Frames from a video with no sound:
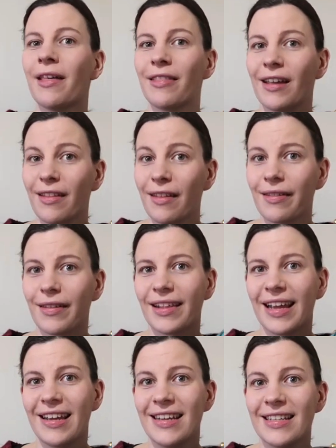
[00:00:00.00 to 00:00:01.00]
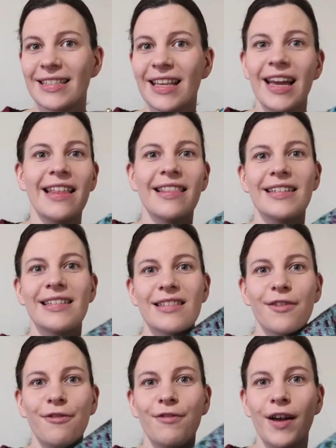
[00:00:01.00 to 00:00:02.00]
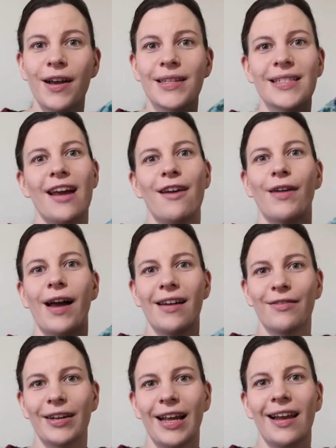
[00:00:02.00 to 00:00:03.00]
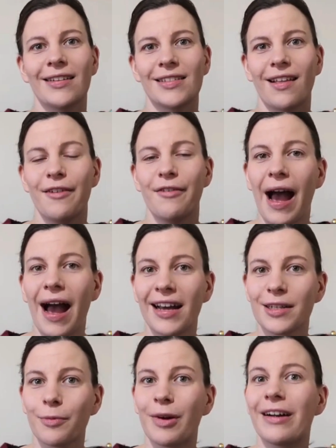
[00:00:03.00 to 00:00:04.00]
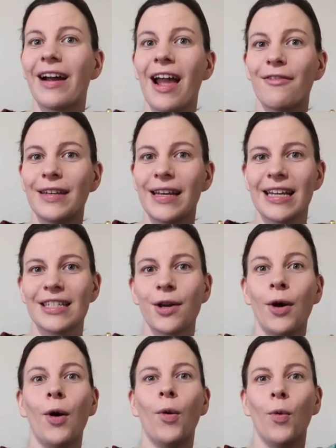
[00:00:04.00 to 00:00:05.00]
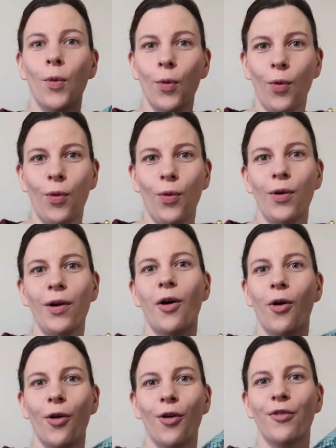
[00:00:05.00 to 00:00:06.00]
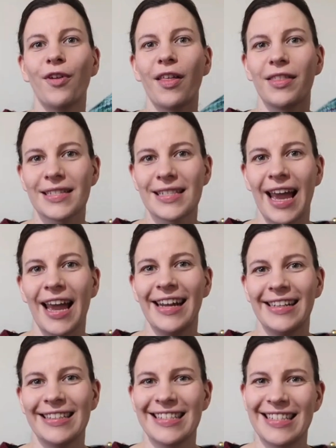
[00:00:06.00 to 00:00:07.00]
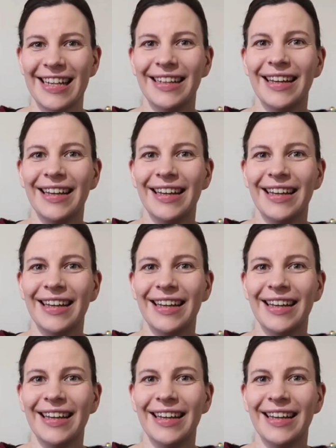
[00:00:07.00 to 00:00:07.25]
The other thing is, this is the first ever advent calendar that I've had where I have knit all of the skeins